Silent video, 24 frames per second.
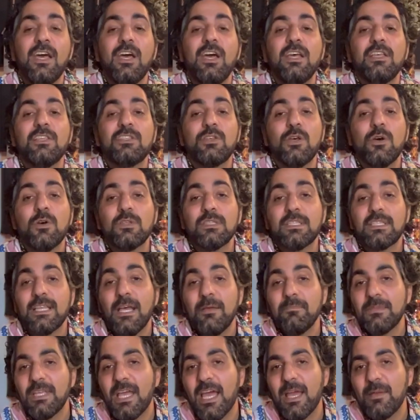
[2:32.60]
So
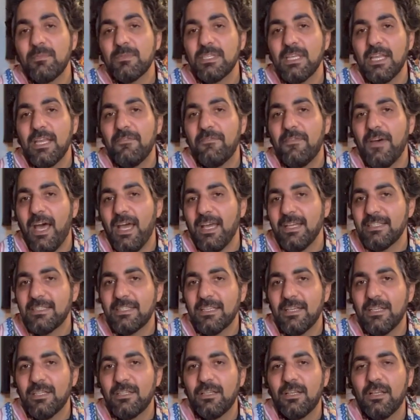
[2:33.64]
sometimes if I
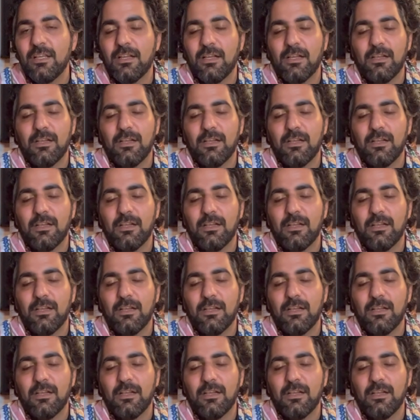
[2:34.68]
said